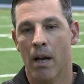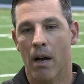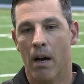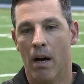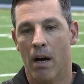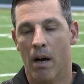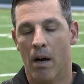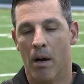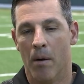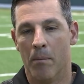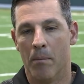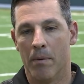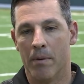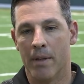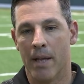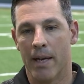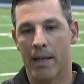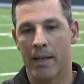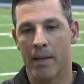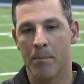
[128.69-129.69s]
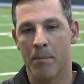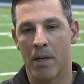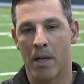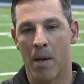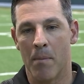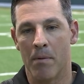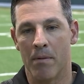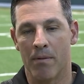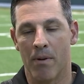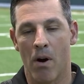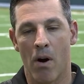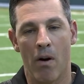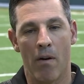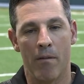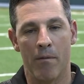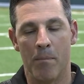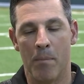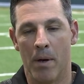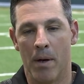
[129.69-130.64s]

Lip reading: that can become involved.